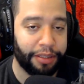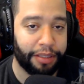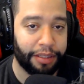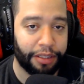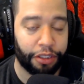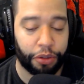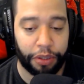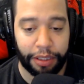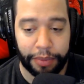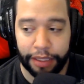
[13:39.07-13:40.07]
to
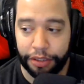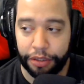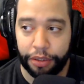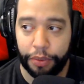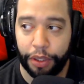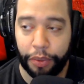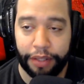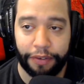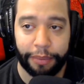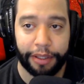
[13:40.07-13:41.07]
destroy the monster or run away
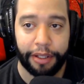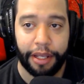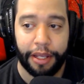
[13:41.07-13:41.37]
from it.